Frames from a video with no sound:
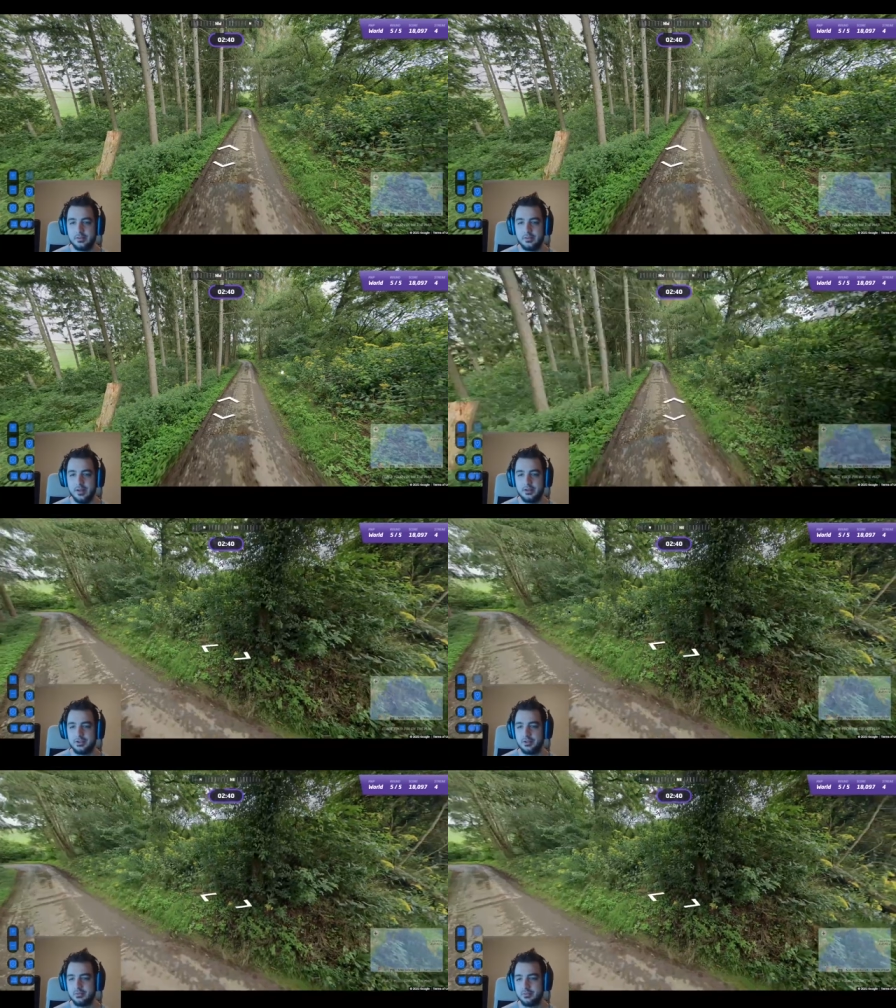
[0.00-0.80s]
Not
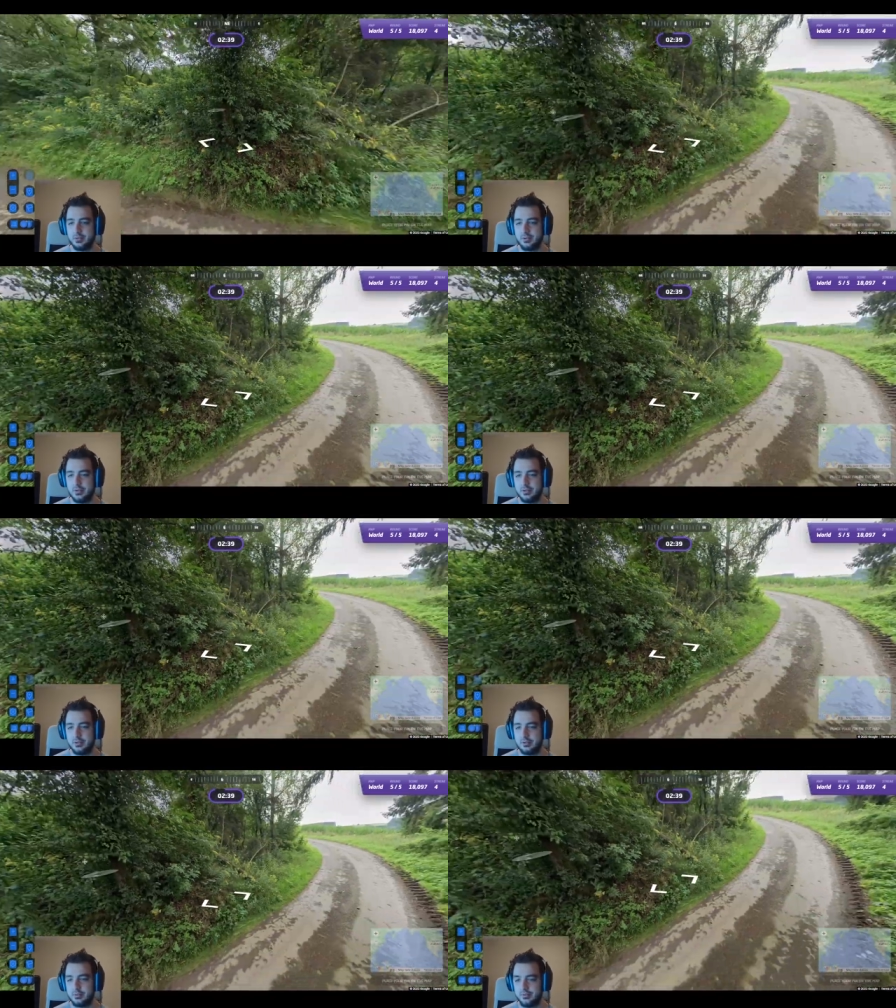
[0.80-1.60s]
sure what we're
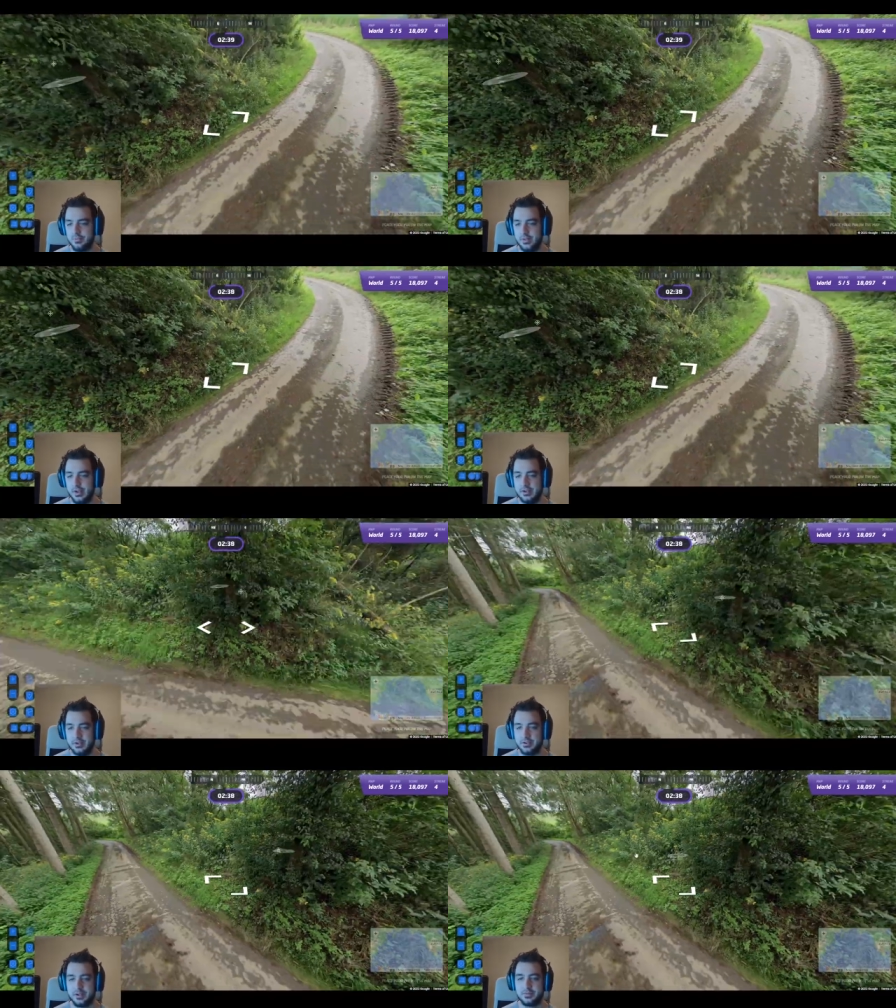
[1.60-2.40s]
finding
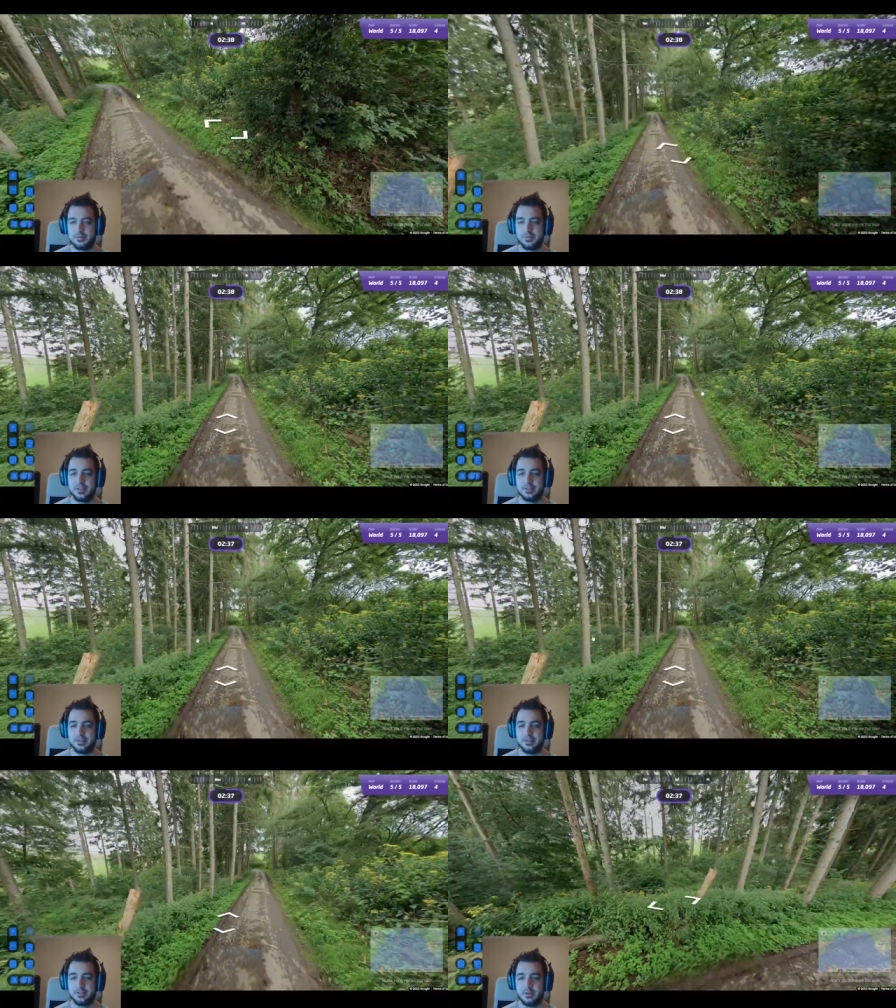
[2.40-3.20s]
in terms of hints
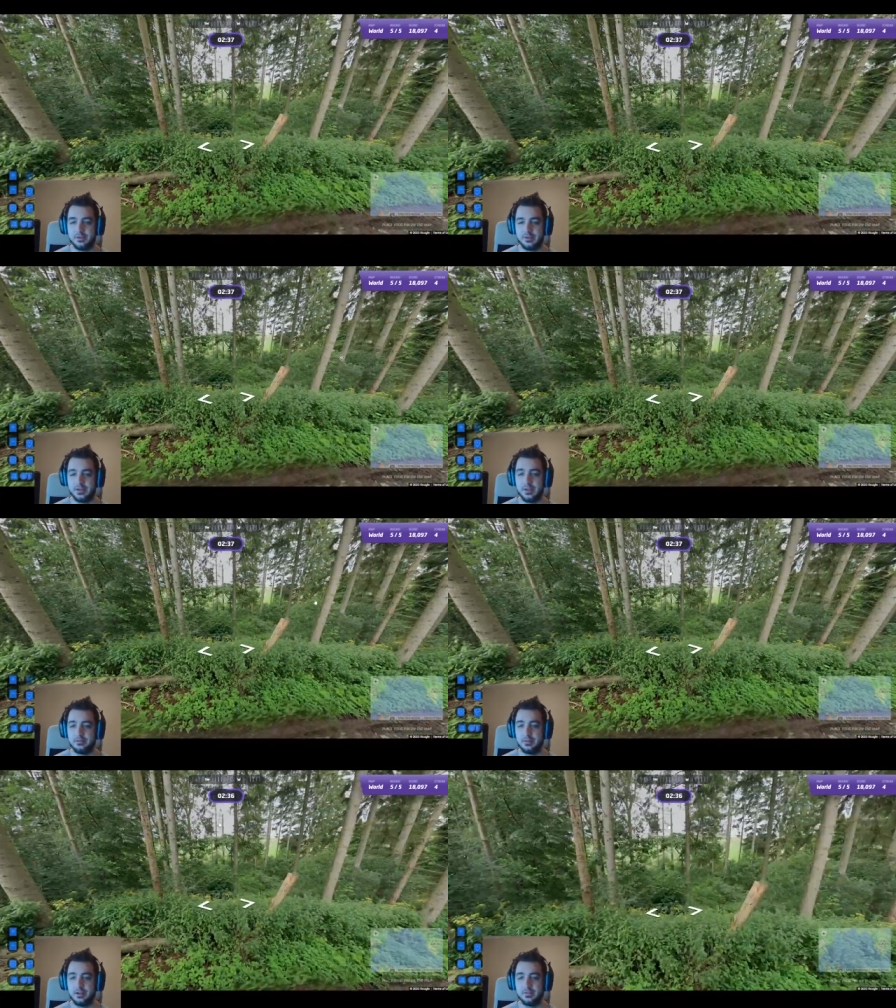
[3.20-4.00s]
here. We don't see any
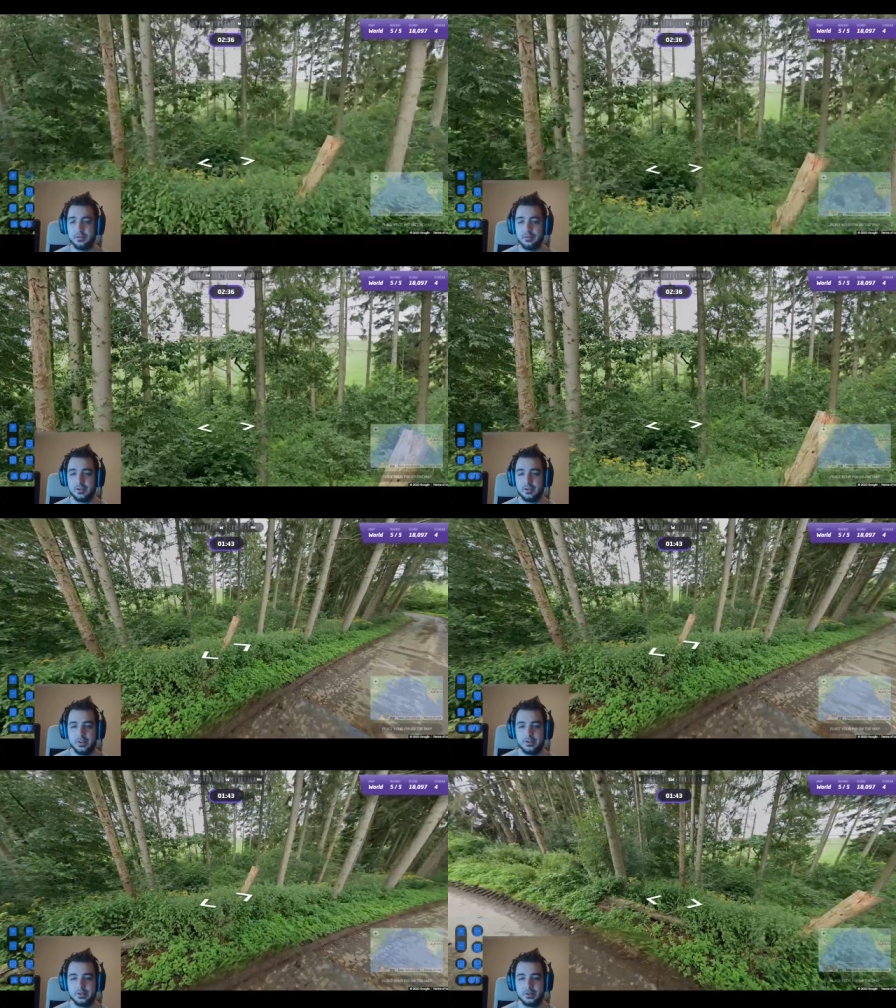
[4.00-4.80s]
unique foliage,
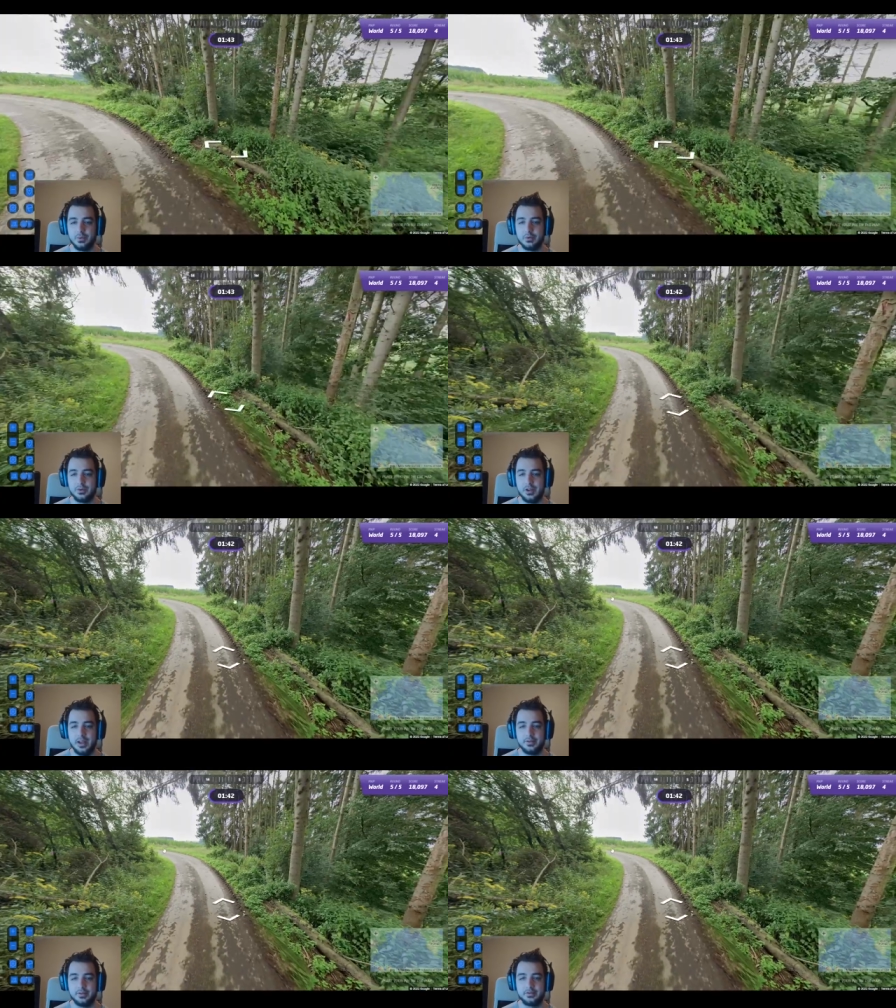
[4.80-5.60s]
so we are going to
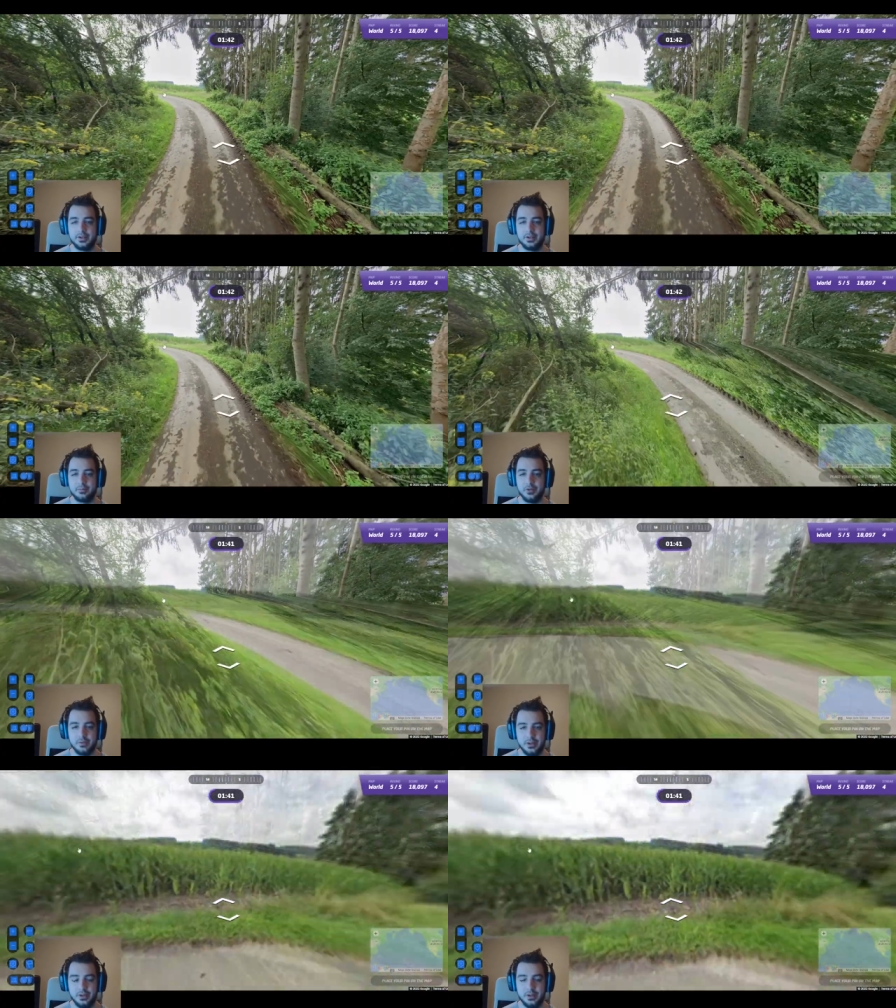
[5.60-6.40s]
have to end up
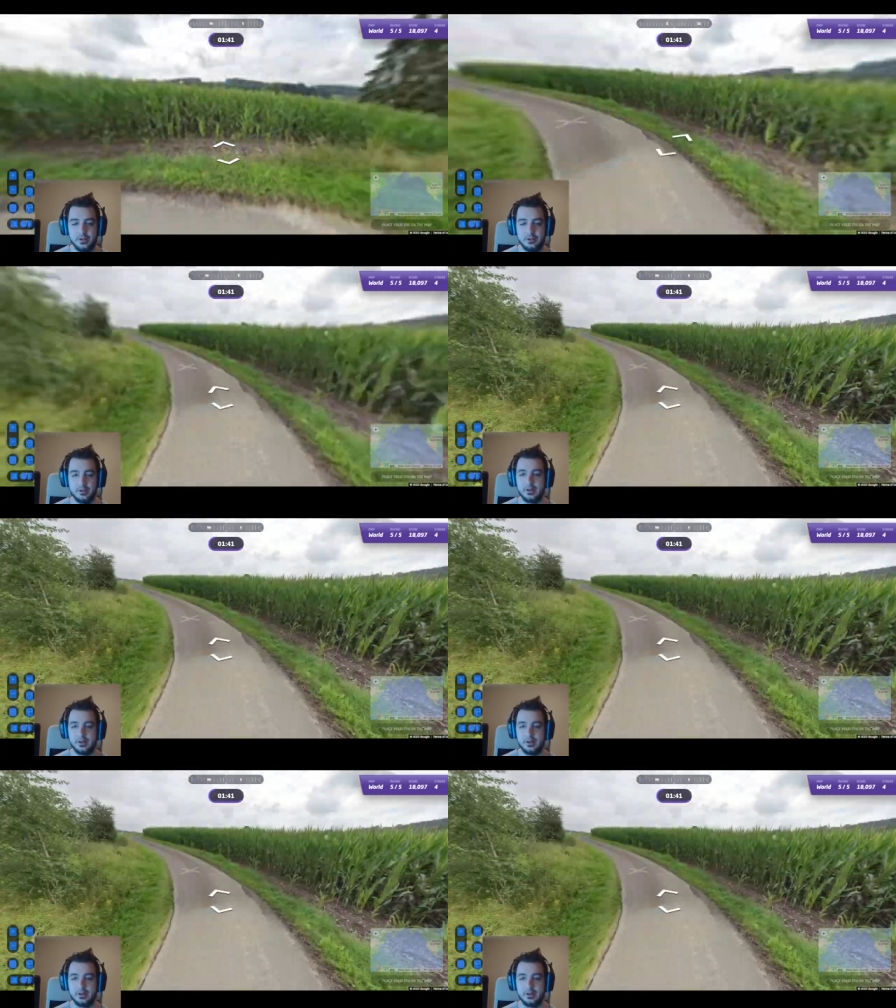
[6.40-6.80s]
moving here.